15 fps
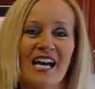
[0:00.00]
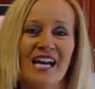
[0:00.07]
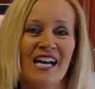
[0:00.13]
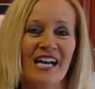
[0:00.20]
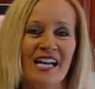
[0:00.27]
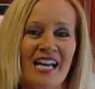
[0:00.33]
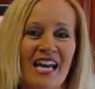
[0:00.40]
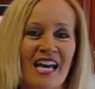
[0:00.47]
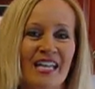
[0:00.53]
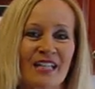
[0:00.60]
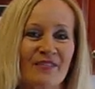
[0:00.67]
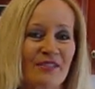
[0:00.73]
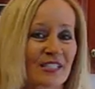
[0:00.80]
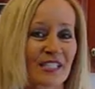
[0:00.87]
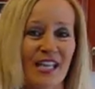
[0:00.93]
Uh, and
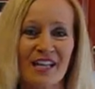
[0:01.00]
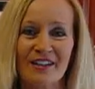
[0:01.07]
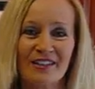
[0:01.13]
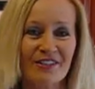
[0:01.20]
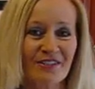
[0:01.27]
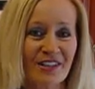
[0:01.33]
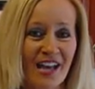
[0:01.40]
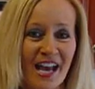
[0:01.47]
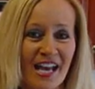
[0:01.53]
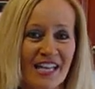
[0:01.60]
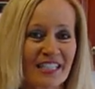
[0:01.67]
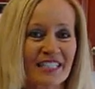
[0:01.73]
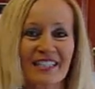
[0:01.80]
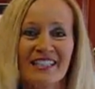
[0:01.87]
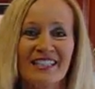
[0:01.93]
if it's not on your
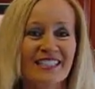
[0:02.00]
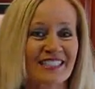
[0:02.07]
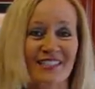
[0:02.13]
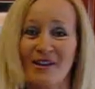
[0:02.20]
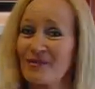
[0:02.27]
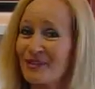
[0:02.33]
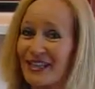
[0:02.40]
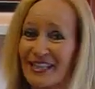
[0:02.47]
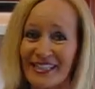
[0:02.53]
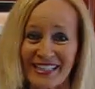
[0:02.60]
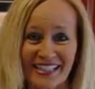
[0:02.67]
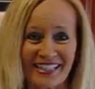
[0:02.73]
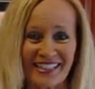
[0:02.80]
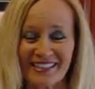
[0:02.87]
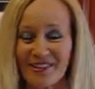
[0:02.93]
diet, don't eat
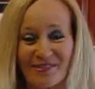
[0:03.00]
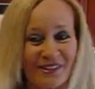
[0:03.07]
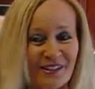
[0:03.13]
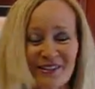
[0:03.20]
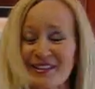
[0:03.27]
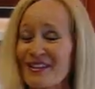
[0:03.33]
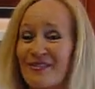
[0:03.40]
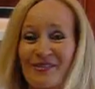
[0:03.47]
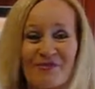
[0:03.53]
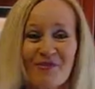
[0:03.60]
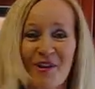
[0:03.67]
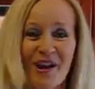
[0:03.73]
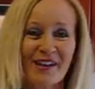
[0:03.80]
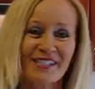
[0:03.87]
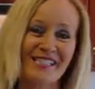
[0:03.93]
it. Don't even
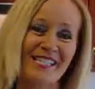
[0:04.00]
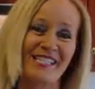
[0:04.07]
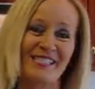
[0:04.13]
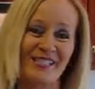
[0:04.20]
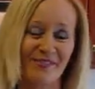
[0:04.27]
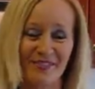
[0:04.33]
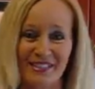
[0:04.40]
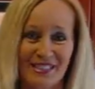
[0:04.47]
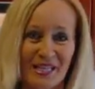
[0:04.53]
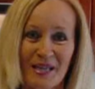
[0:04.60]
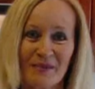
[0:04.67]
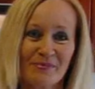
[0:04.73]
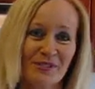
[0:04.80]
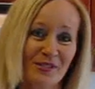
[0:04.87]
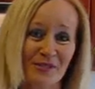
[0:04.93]
watch this if it
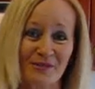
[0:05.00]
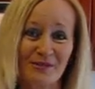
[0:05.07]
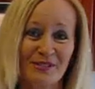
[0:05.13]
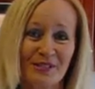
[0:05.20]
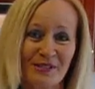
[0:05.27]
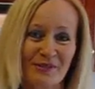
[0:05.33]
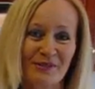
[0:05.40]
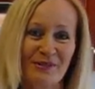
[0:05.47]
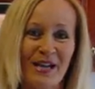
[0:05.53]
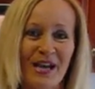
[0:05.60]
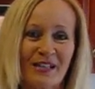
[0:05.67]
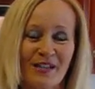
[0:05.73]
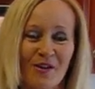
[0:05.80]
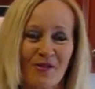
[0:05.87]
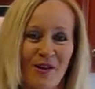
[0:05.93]
tempts you to
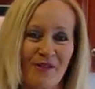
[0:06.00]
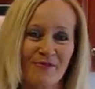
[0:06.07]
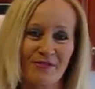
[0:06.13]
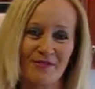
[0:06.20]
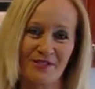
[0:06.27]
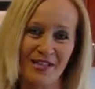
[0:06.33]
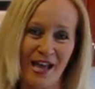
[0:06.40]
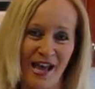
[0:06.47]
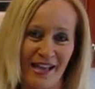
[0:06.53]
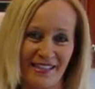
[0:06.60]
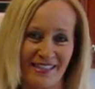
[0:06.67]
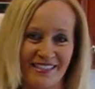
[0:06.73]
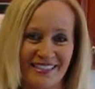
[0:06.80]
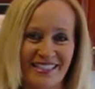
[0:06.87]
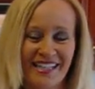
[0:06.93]
go off your
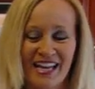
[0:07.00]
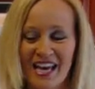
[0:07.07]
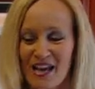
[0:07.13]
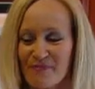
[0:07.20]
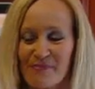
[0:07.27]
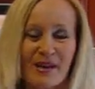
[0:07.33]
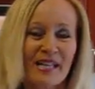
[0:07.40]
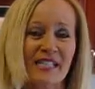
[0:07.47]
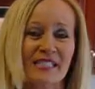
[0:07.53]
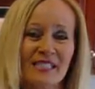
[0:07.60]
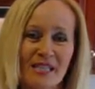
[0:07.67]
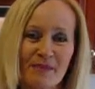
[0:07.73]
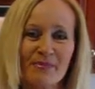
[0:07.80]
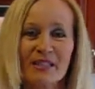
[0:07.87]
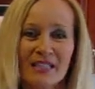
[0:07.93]
diet. But it's
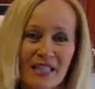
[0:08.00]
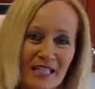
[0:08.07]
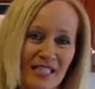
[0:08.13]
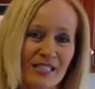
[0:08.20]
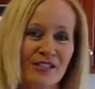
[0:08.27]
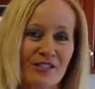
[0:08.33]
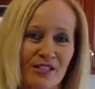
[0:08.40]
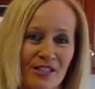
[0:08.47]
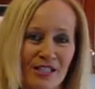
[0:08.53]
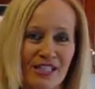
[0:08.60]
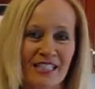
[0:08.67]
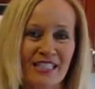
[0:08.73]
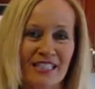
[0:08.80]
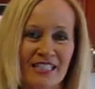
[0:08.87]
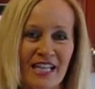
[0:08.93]
something that is
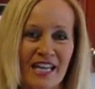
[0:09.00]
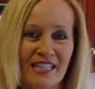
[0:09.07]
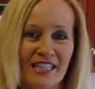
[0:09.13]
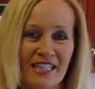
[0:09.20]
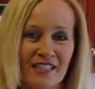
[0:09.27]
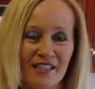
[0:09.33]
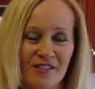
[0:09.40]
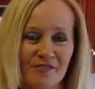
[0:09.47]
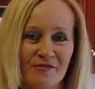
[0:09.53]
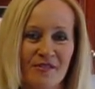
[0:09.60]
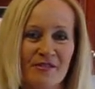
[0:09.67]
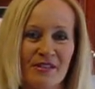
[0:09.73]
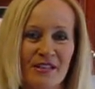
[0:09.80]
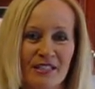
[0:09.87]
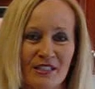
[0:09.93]
good, and I think those of
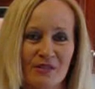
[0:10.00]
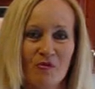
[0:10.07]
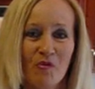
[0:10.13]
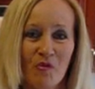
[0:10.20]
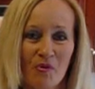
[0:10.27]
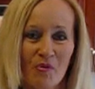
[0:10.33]
you that